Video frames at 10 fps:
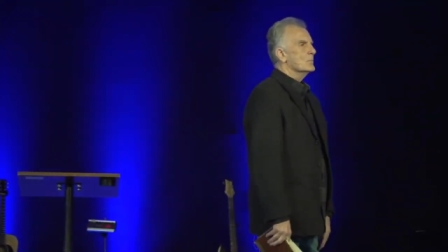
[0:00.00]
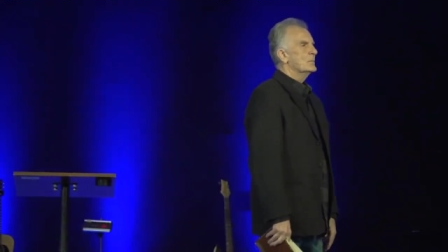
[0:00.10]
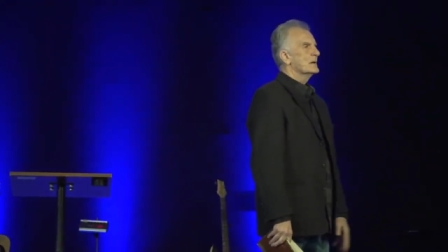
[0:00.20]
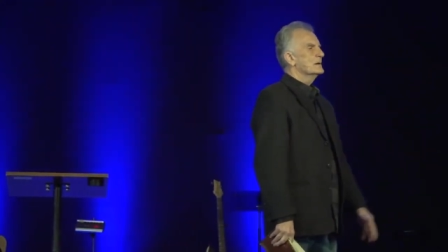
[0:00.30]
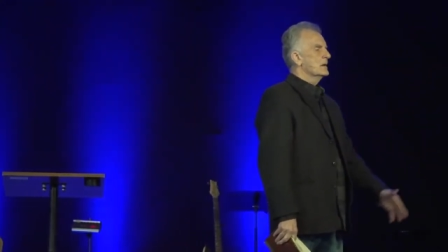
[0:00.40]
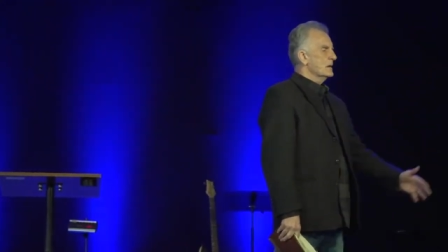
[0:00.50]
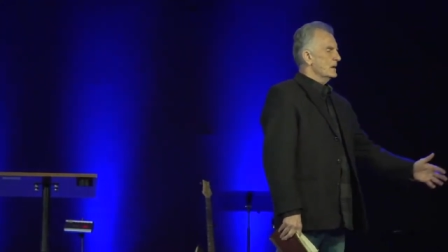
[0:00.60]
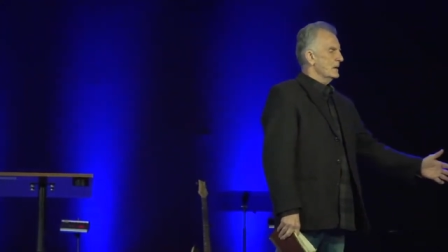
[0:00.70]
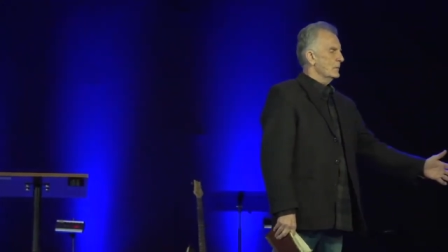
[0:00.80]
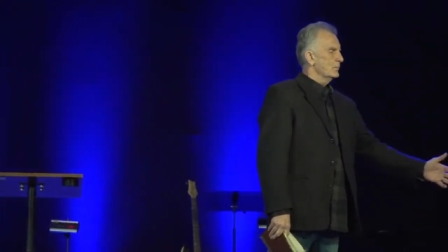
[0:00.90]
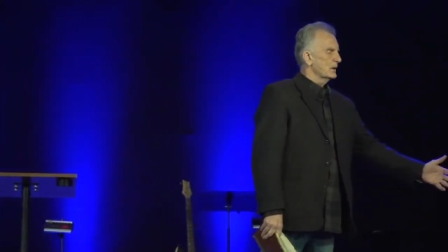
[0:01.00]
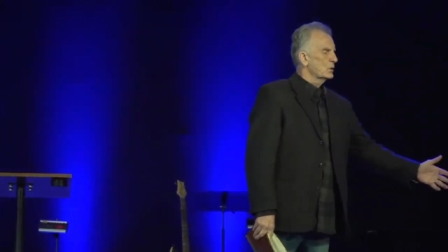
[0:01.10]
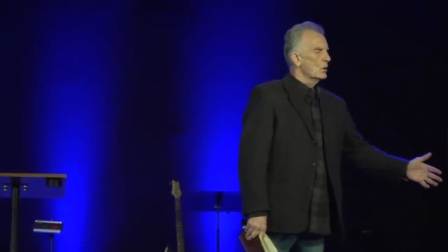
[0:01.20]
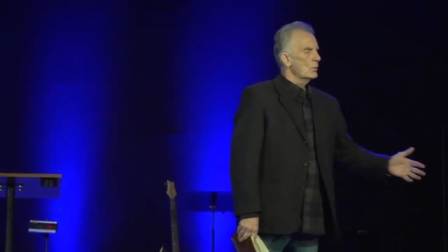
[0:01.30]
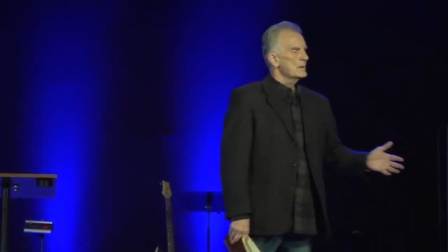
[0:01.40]
But in it, but
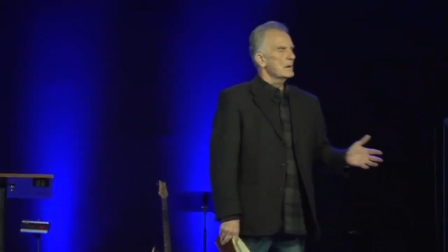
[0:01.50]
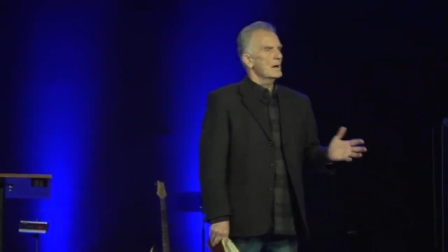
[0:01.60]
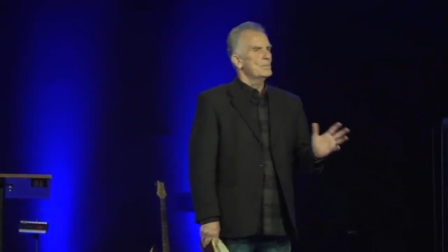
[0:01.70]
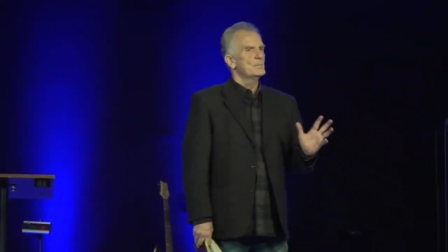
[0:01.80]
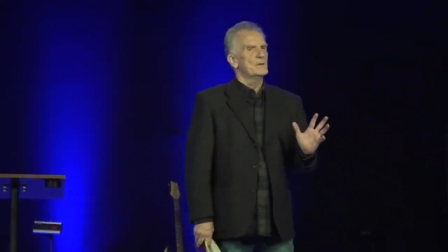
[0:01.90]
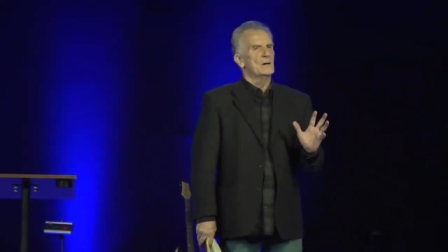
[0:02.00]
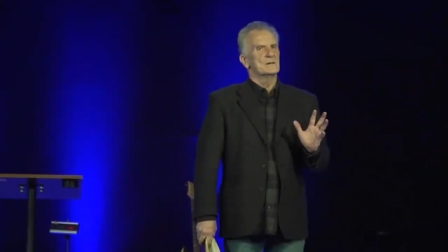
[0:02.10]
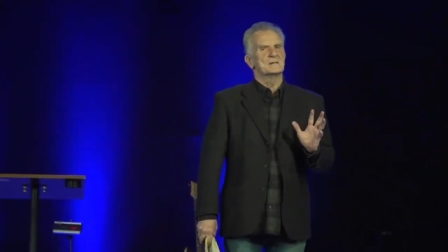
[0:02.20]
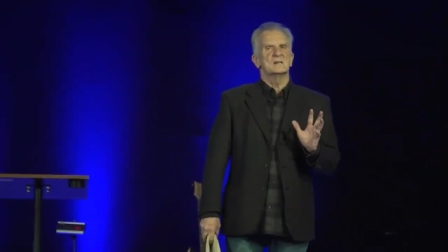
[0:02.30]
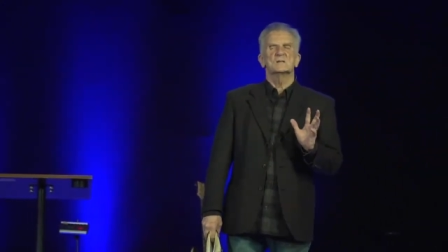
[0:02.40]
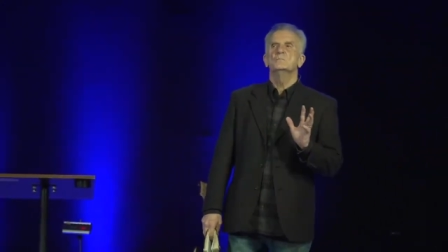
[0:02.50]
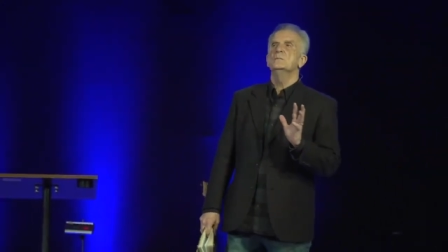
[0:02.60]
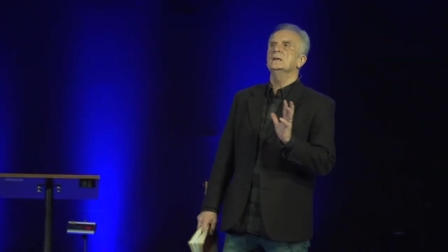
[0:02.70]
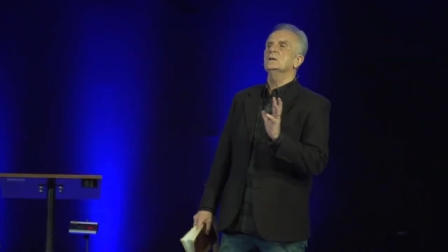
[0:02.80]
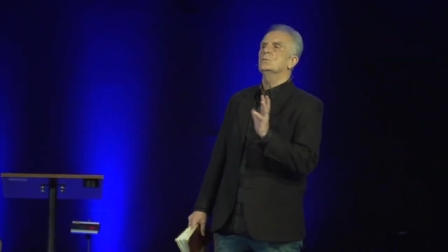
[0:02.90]
going up there, as he's
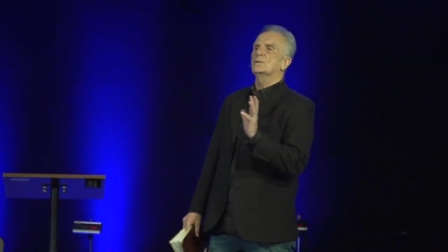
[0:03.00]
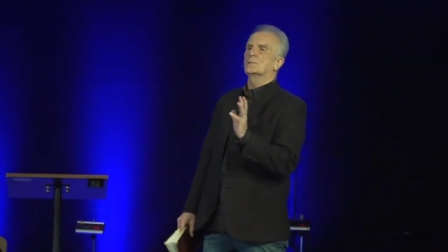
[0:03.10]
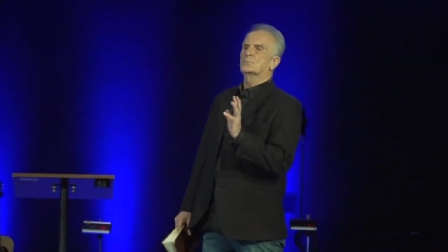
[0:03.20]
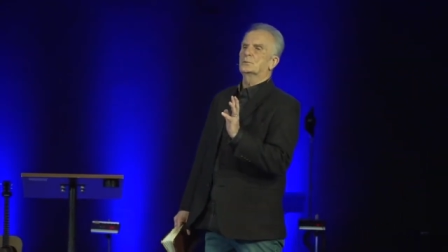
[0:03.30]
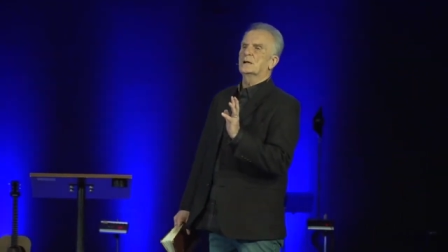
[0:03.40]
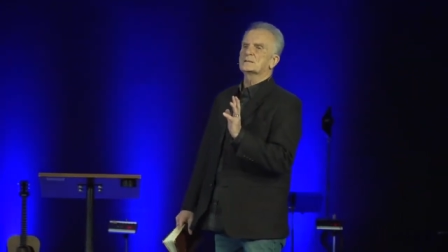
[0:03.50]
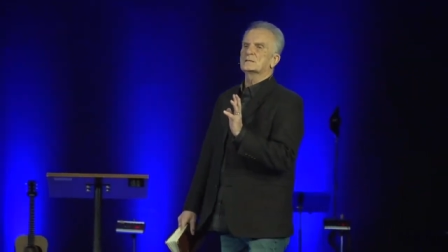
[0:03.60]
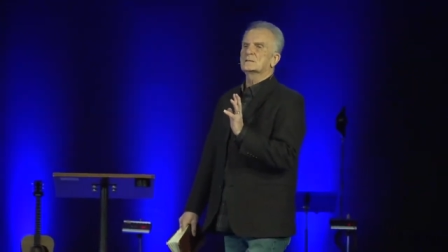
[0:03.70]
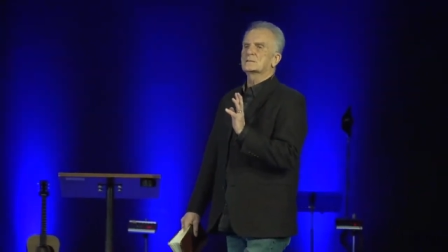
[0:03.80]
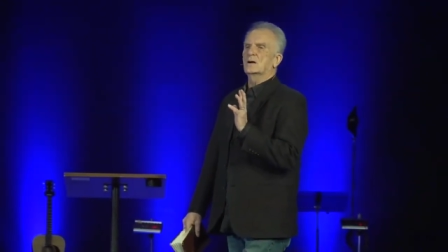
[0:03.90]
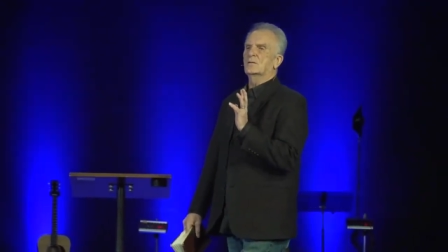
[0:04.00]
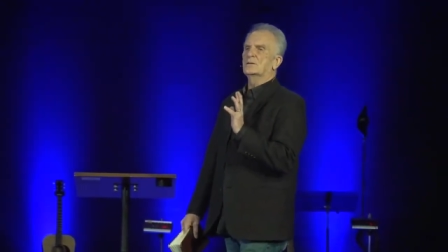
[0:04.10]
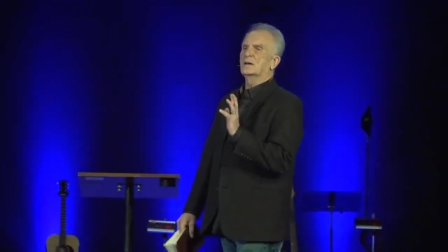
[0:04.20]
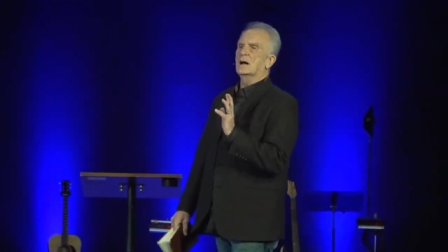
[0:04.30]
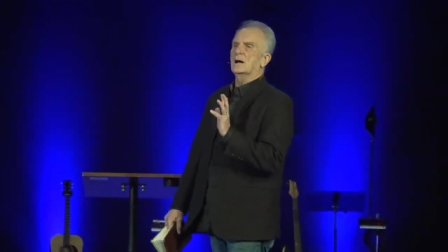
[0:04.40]
meeting with the presence
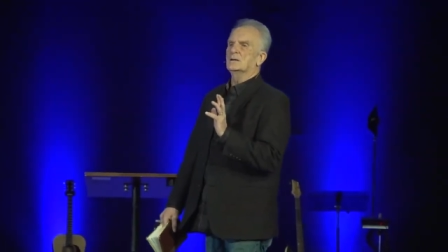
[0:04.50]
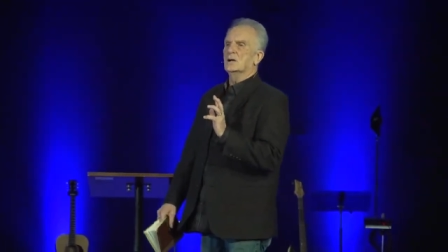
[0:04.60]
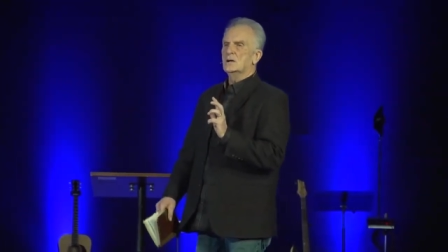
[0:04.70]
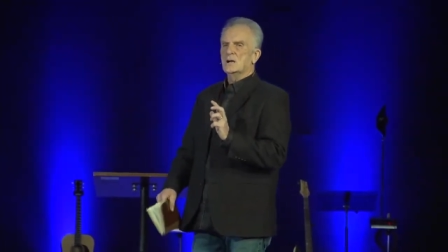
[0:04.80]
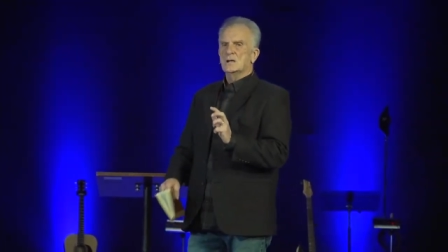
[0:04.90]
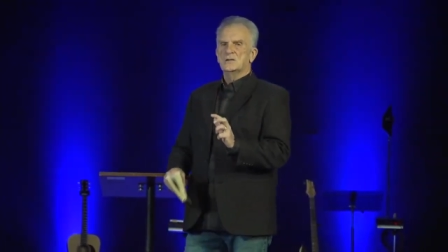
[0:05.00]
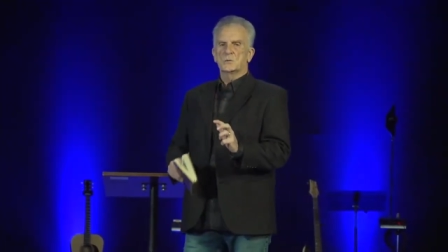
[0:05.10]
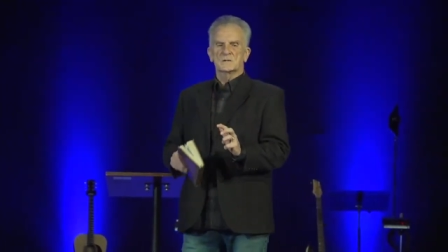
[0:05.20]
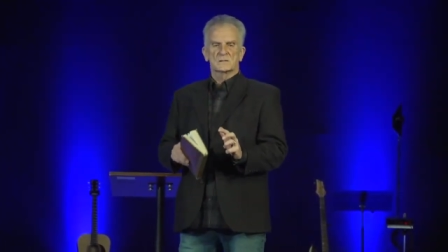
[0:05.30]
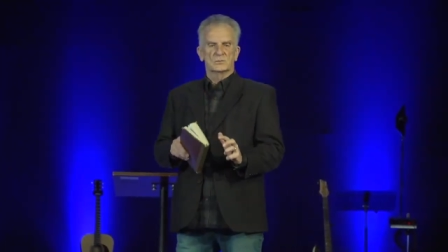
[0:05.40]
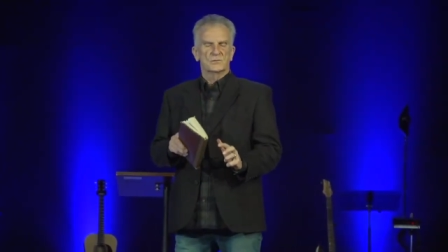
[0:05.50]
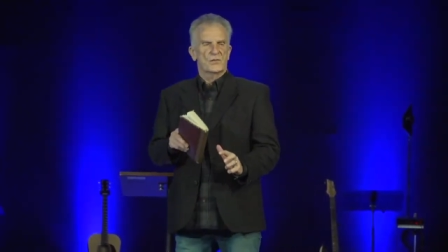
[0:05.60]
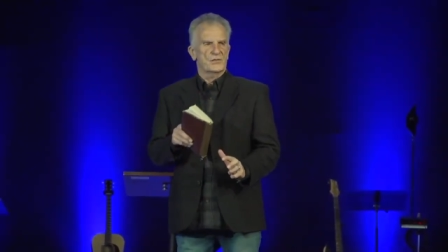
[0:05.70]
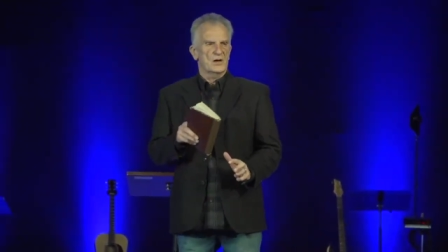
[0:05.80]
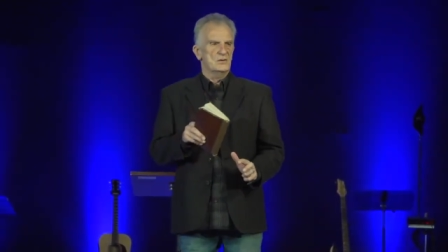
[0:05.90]
of God, there was
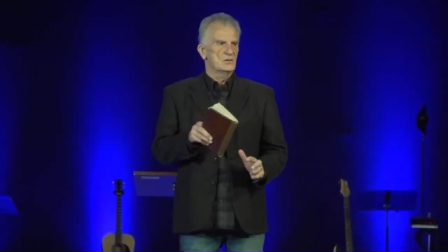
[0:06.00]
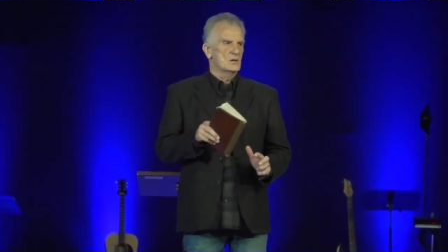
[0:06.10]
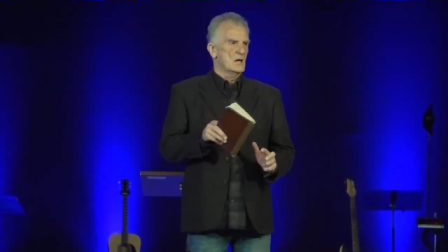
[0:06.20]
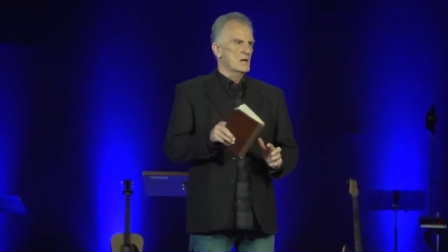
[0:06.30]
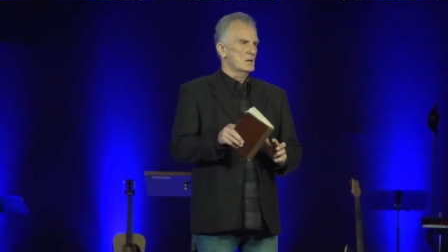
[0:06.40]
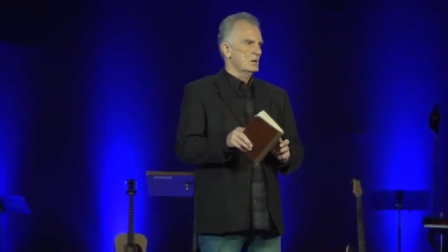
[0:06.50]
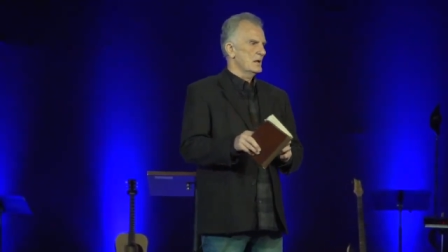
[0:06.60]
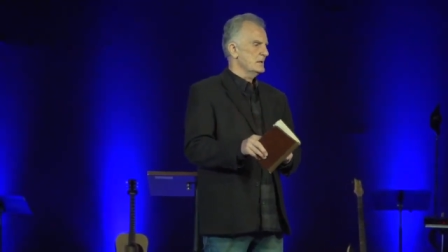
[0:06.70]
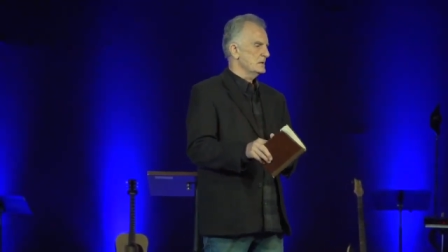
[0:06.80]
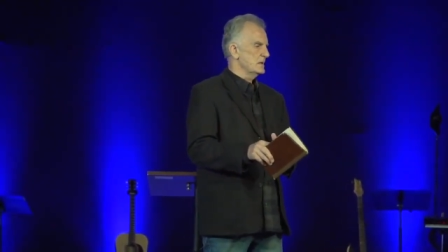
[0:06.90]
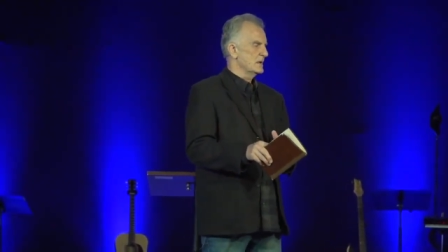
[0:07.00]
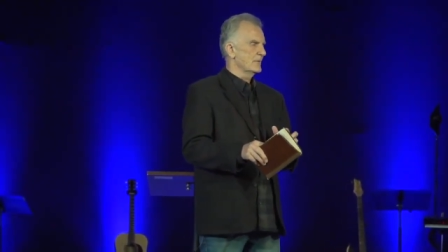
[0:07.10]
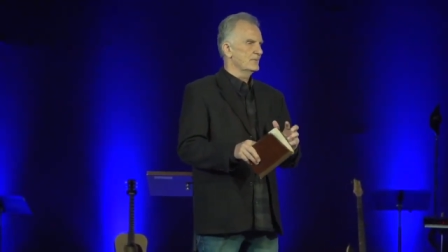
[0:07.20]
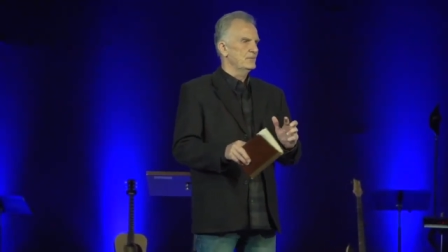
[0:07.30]
thunder and lightning and